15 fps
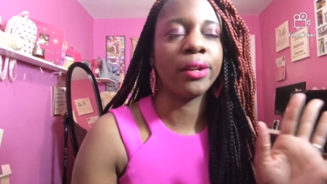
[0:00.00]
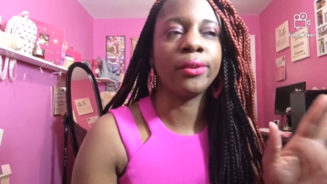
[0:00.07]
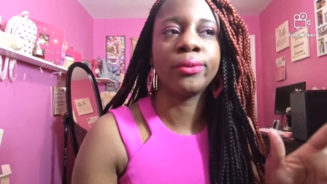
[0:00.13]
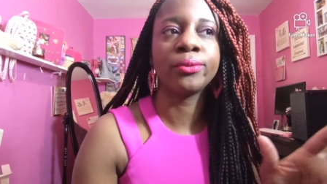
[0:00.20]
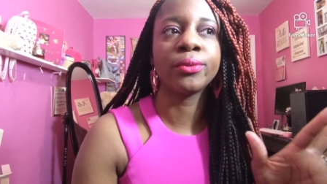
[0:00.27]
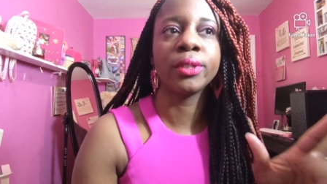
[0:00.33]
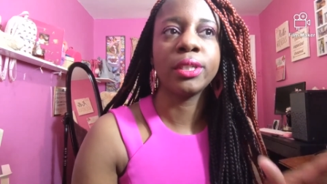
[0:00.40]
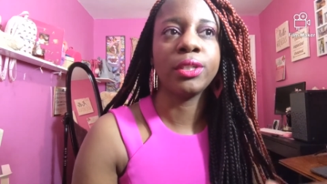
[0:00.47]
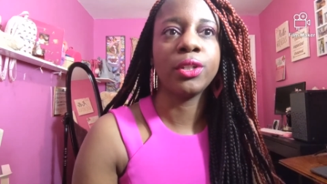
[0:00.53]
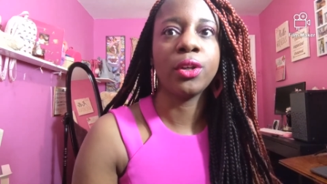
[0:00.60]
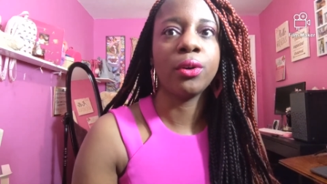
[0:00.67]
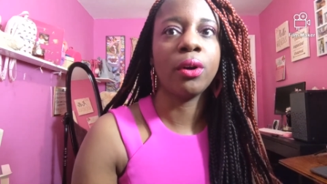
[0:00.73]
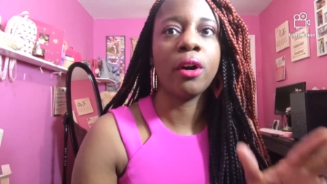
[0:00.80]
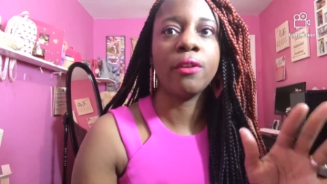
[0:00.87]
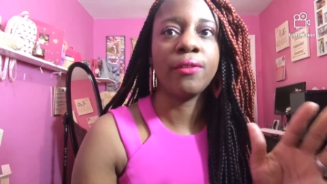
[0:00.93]
I don't
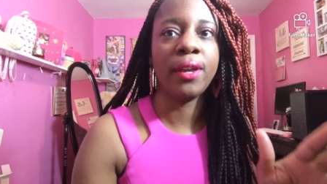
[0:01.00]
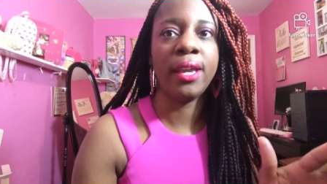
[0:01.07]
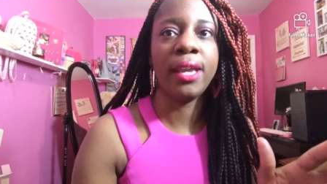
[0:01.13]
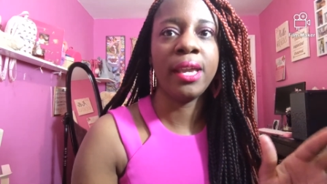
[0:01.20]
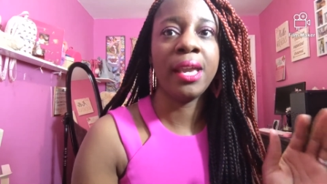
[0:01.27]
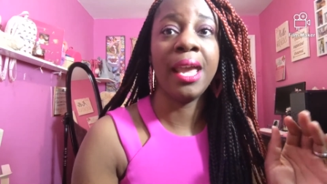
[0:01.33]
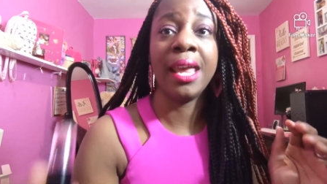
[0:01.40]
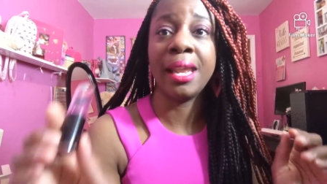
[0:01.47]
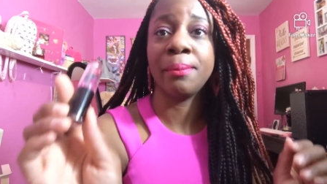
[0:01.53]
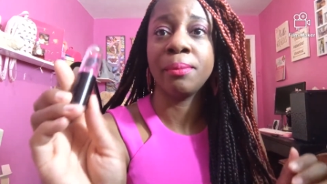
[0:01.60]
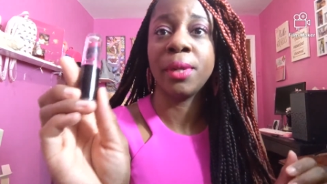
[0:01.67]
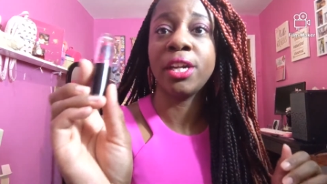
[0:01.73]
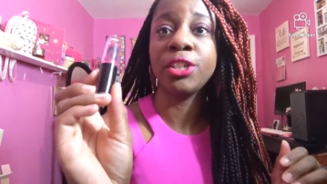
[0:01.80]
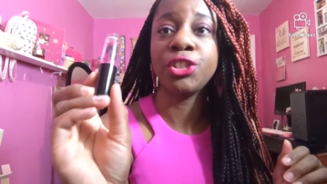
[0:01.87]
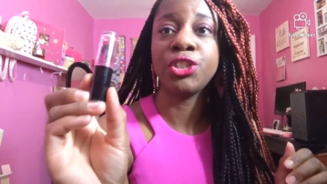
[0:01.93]
really know offhand,
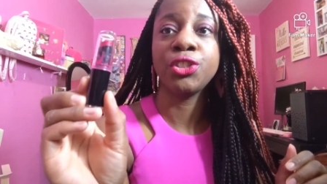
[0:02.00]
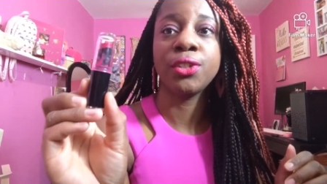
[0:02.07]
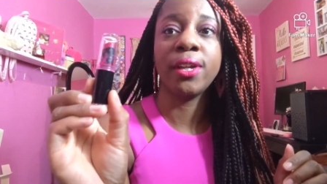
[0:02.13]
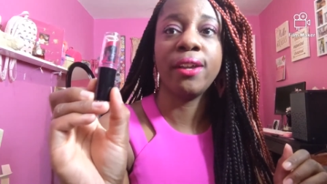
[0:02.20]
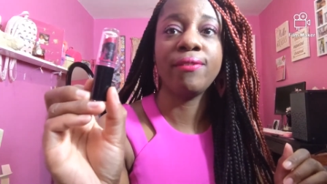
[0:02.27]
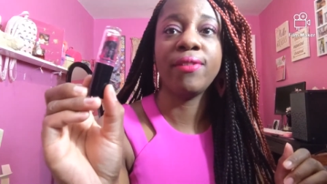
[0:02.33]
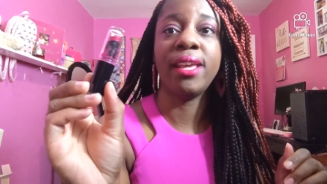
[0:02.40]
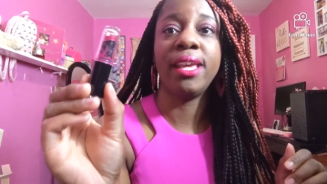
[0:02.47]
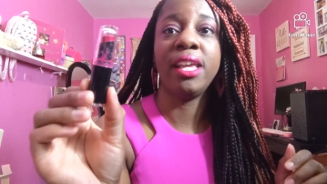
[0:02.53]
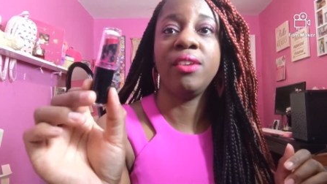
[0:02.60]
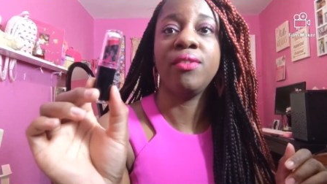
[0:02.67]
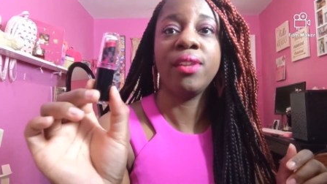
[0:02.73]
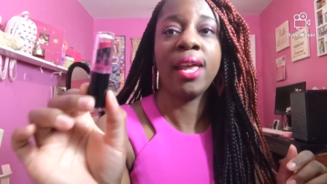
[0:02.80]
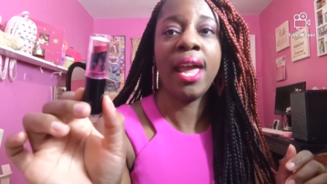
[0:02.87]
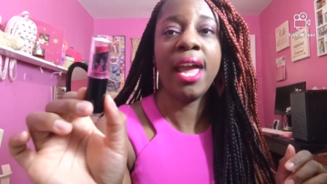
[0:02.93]
and I'm not sure if
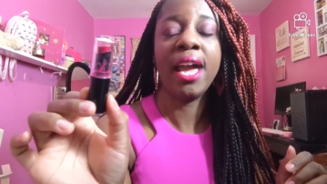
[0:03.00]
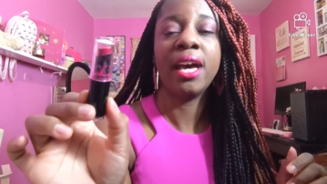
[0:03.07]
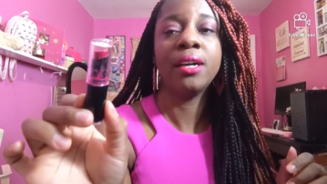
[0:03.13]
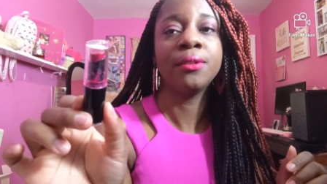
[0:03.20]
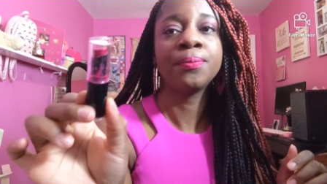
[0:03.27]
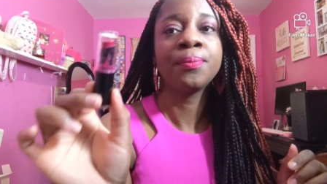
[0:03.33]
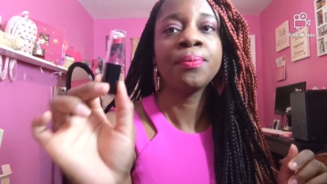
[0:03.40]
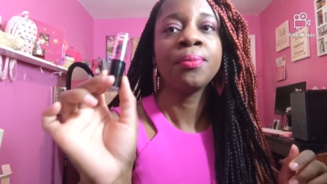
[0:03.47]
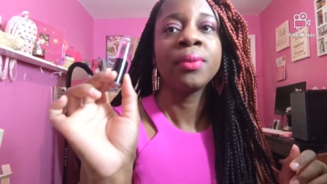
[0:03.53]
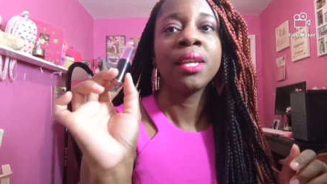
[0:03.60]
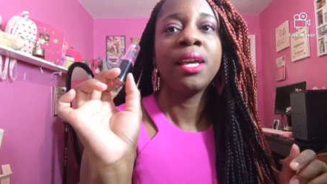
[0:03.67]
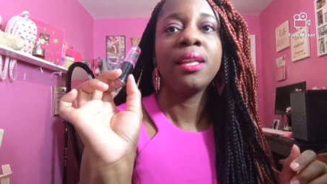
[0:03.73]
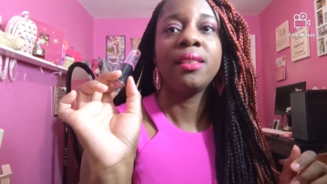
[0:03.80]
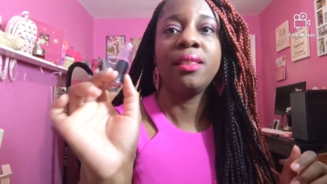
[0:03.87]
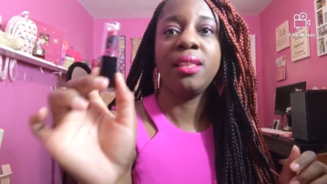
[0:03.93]
they even have
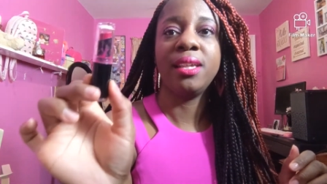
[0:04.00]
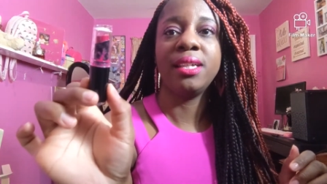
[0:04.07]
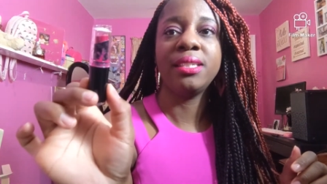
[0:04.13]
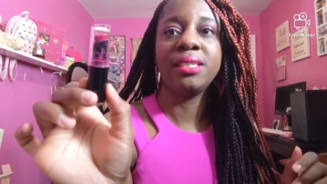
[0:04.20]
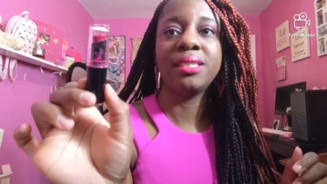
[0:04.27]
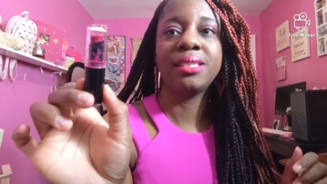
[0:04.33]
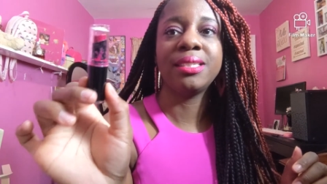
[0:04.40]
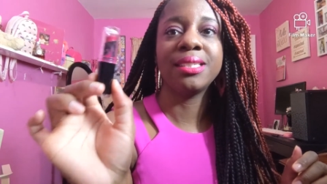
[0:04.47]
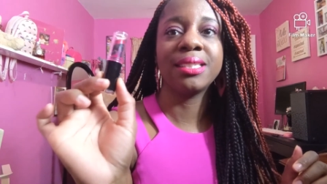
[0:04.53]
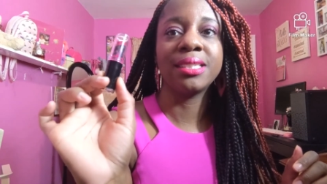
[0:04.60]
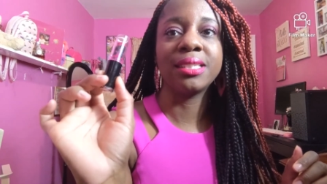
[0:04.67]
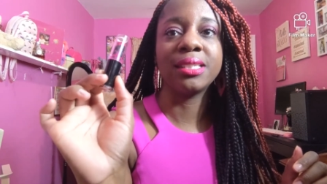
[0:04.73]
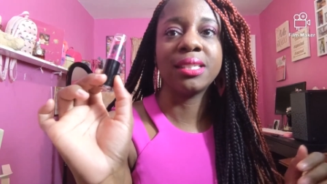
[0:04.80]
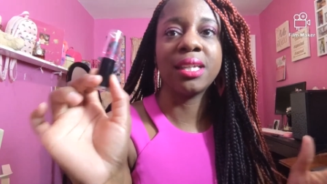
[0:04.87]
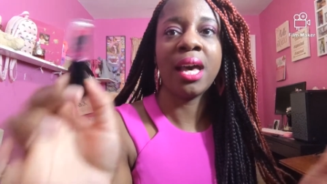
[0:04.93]
this
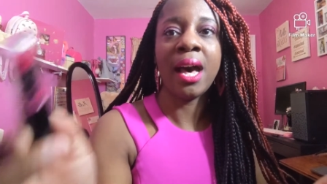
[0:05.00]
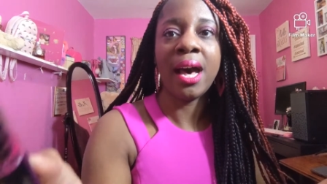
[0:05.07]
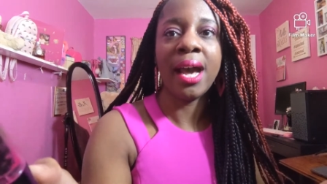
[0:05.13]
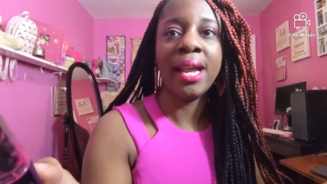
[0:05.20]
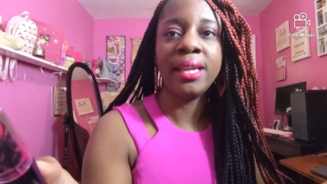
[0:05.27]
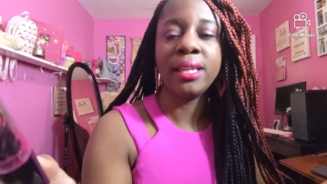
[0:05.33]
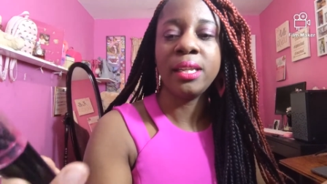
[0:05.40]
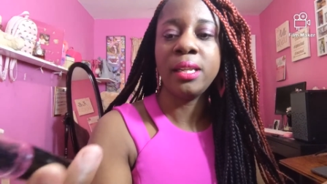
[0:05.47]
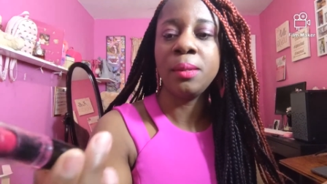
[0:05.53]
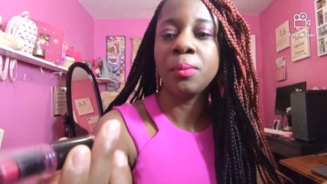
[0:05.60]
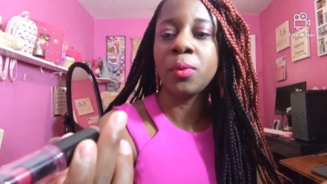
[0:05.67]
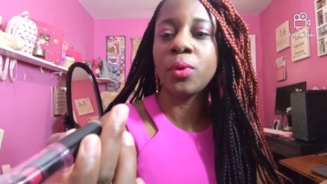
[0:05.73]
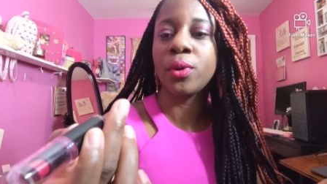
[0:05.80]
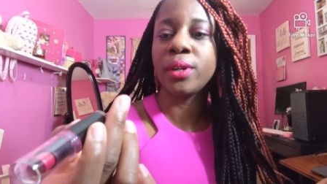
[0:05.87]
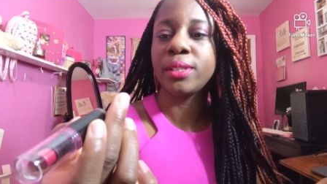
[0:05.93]
kind
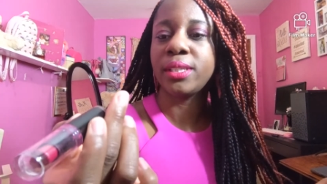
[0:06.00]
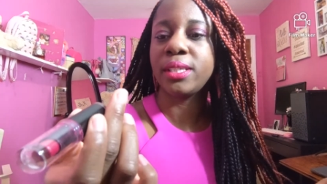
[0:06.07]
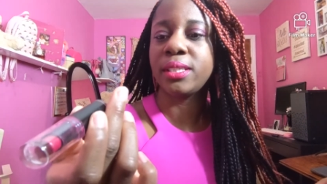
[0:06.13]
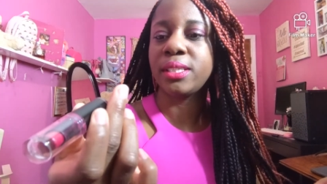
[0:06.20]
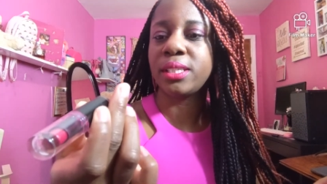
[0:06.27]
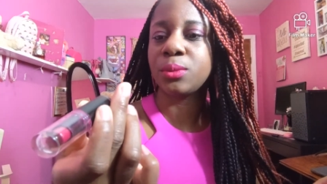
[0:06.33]
anymore.